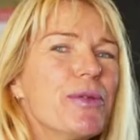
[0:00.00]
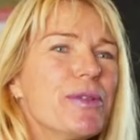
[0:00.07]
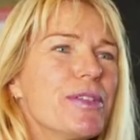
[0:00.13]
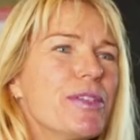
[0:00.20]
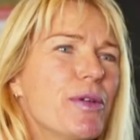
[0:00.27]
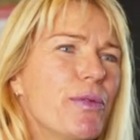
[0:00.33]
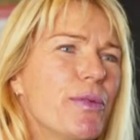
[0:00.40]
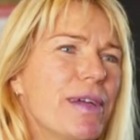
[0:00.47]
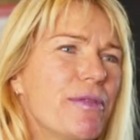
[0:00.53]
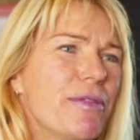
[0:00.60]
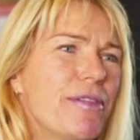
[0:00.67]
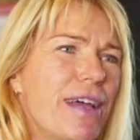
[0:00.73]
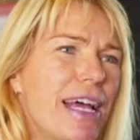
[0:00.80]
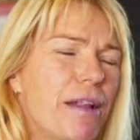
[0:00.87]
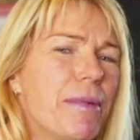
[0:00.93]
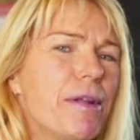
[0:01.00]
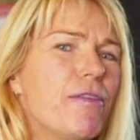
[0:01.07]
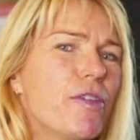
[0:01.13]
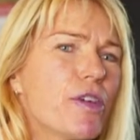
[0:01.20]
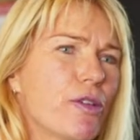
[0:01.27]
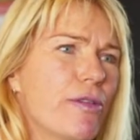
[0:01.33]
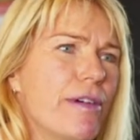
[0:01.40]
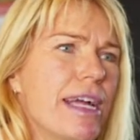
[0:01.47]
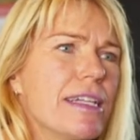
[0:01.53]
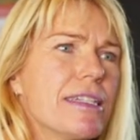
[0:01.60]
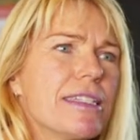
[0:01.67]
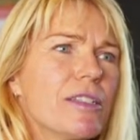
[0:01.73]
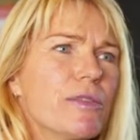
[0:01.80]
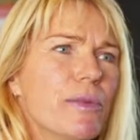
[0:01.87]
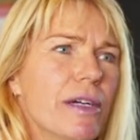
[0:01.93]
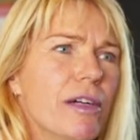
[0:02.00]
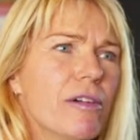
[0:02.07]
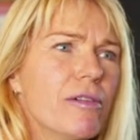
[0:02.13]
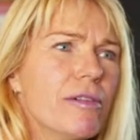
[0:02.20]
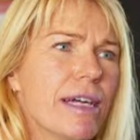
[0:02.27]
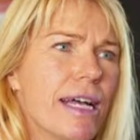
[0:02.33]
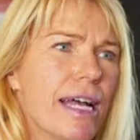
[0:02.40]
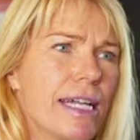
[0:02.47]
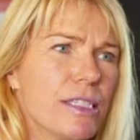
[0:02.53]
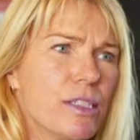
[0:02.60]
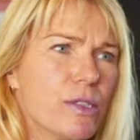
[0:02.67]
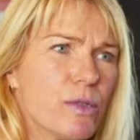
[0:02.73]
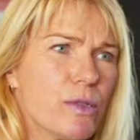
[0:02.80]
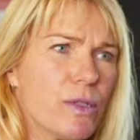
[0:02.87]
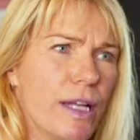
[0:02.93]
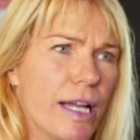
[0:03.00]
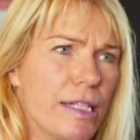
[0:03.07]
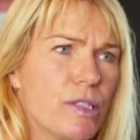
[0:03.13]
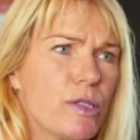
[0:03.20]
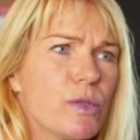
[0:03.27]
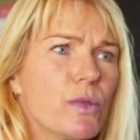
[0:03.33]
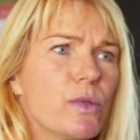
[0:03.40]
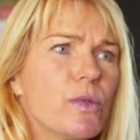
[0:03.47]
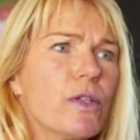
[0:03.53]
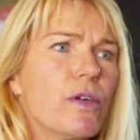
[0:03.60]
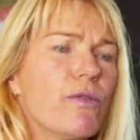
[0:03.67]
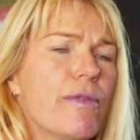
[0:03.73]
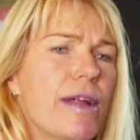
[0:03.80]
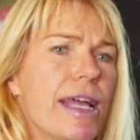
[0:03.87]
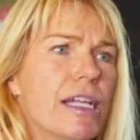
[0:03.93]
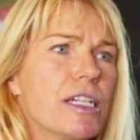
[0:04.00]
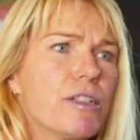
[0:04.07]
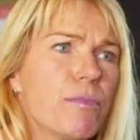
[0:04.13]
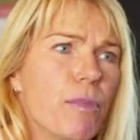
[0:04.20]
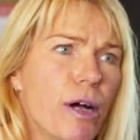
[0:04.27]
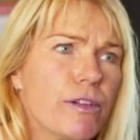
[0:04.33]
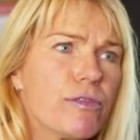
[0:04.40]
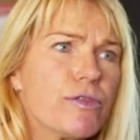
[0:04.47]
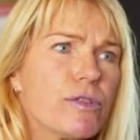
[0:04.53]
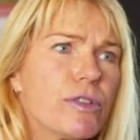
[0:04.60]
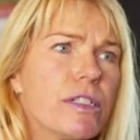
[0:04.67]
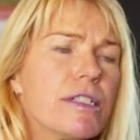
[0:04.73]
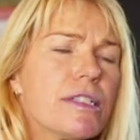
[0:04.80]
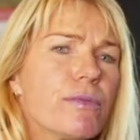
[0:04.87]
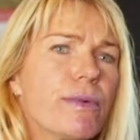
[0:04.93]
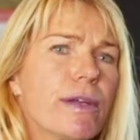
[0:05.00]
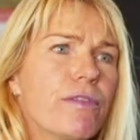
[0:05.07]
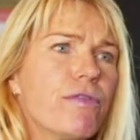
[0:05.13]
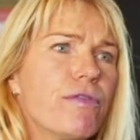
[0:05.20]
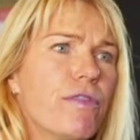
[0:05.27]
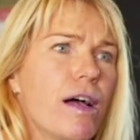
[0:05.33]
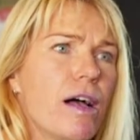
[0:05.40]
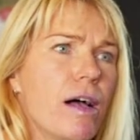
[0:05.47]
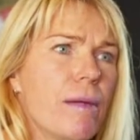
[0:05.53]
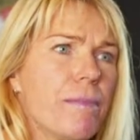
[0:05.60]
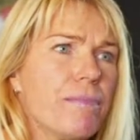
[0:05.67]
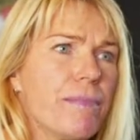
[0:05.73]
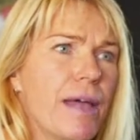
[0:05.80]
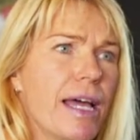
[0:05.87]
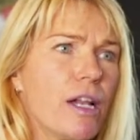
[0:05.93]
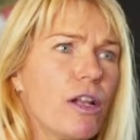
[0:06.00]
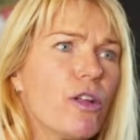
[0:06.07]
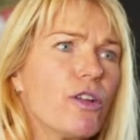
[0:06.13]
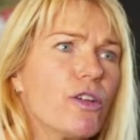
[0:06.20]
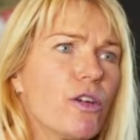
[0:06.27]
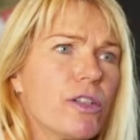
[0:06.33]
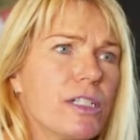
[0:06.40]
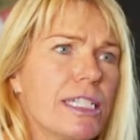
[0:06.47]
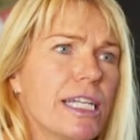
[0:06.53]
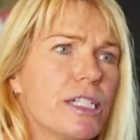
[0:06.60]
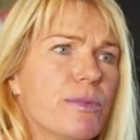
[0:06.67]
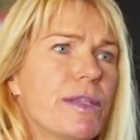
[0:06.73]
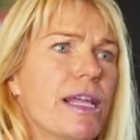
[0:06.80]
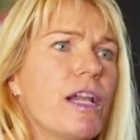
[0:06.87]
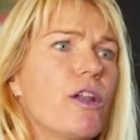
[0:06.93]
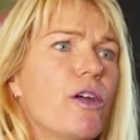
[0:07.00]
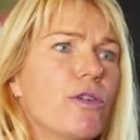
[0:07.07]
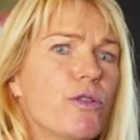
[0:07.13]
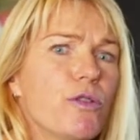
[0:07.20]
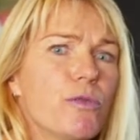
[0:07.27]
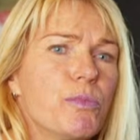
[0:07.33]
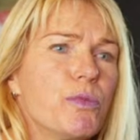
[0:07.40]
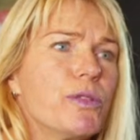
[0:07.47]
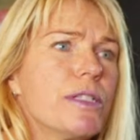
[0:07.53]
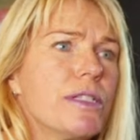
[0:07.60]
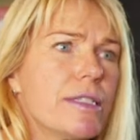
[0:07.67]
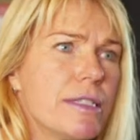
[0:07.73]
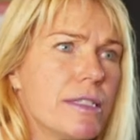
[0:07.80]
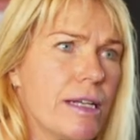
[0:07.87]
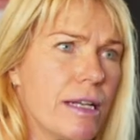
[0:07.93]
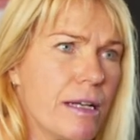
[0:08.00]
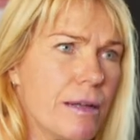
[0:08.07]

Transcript: So we've had a bit of a groundswell at school around mindfulness. We've had a lot of contact with our local Buddhist